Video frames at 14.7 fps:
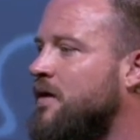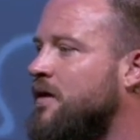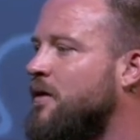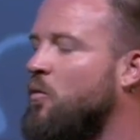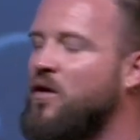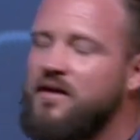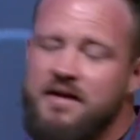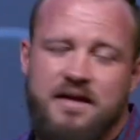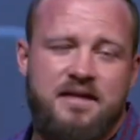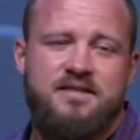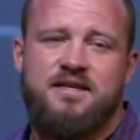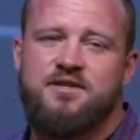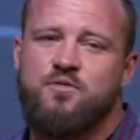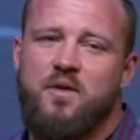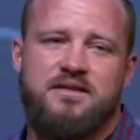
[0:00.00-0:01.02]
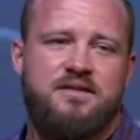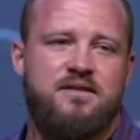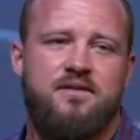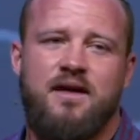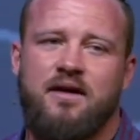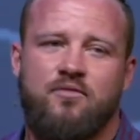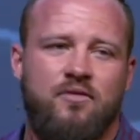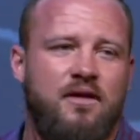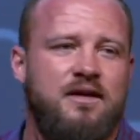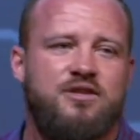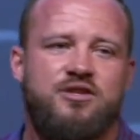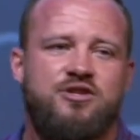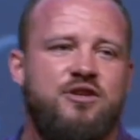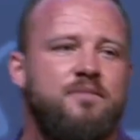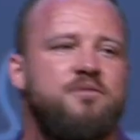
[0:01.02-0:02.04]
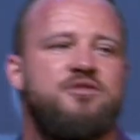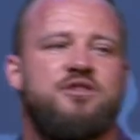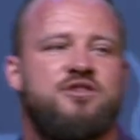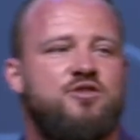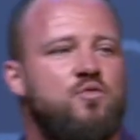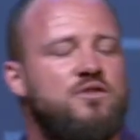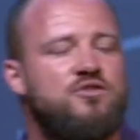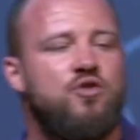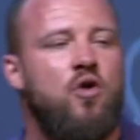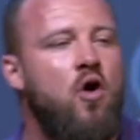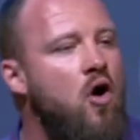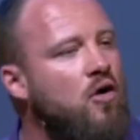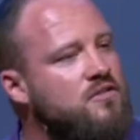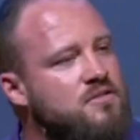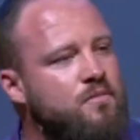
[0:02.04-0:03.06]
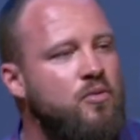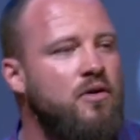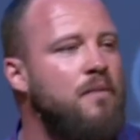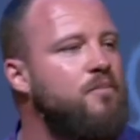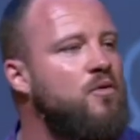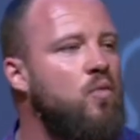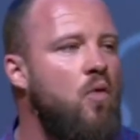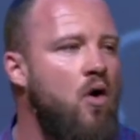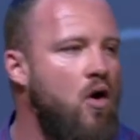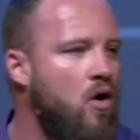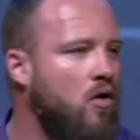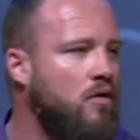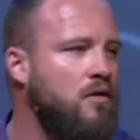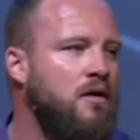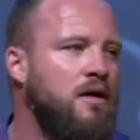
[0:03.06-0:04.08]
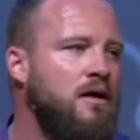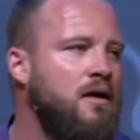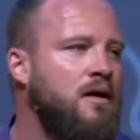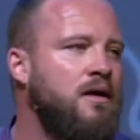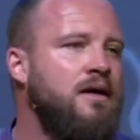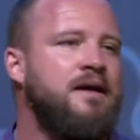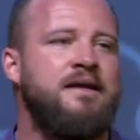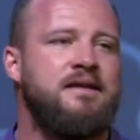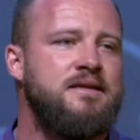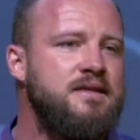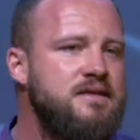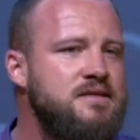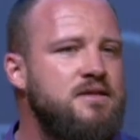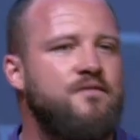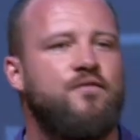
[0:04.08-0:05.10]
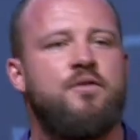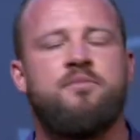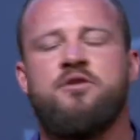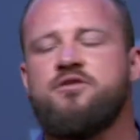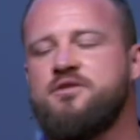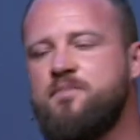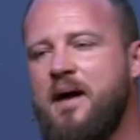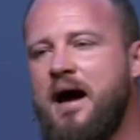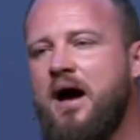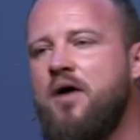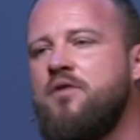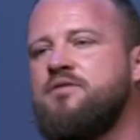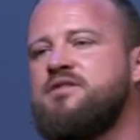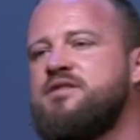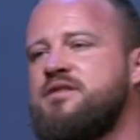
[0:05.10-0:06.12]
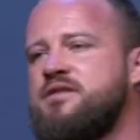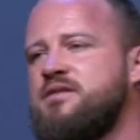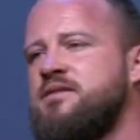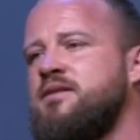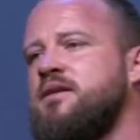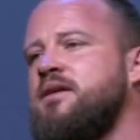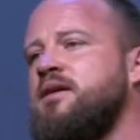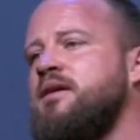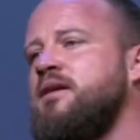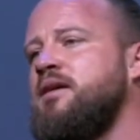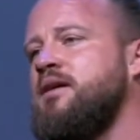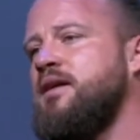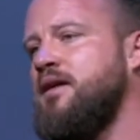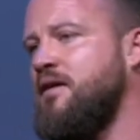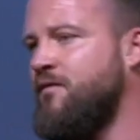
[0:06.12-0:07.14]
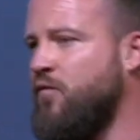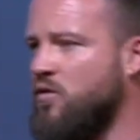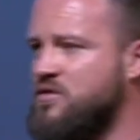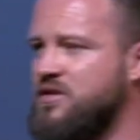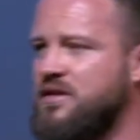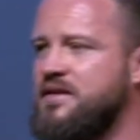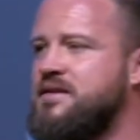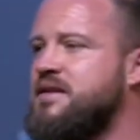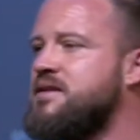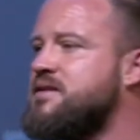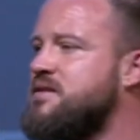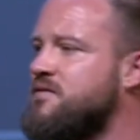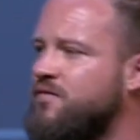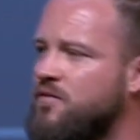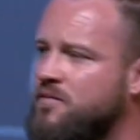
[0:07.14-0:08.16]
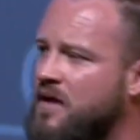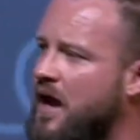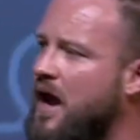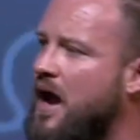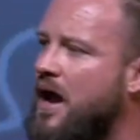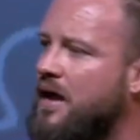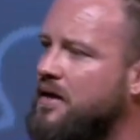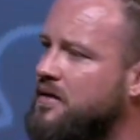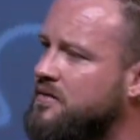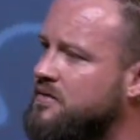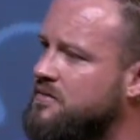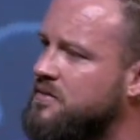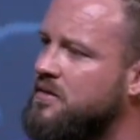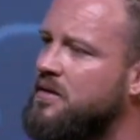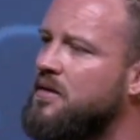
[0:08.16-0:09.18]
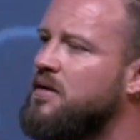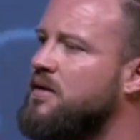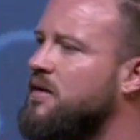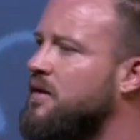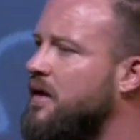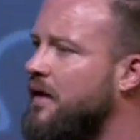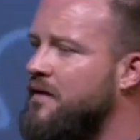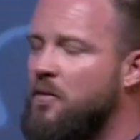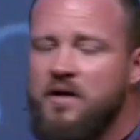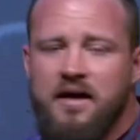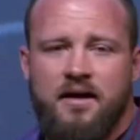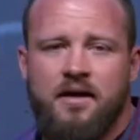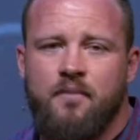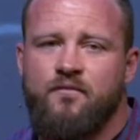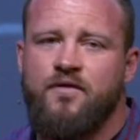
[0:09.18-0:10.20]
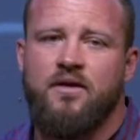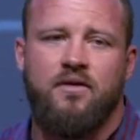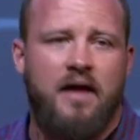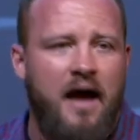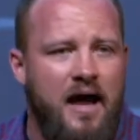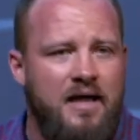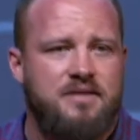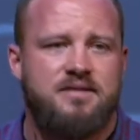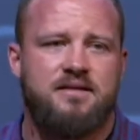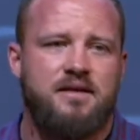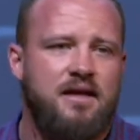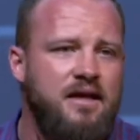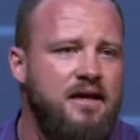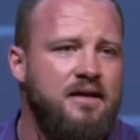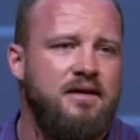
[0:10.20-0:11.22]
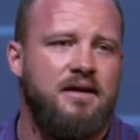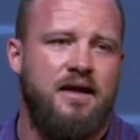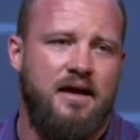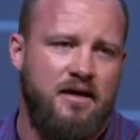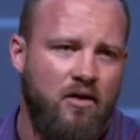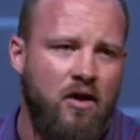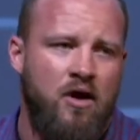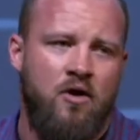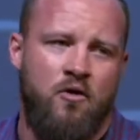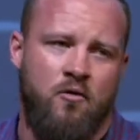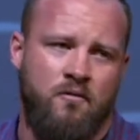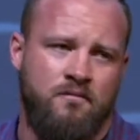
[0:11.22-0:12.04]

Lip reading: One of the easiest ways to do that in a relationship is just to withdraw, to put up your wall and get distant from your spouse and unfortunately distant from God. And then we end up feeling isolated and alone.